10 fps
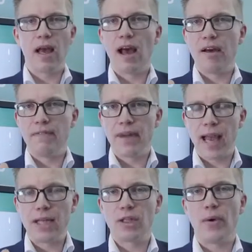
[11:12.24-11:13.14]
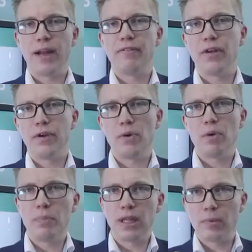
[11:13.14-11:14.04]
uh, end-to-end uh, -end view
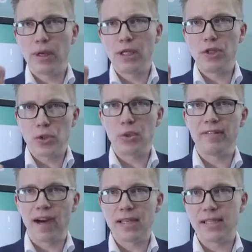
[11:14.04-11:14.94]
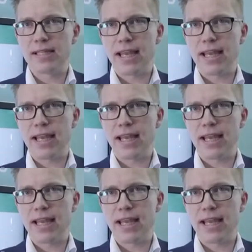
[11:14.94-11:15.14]
between two devices.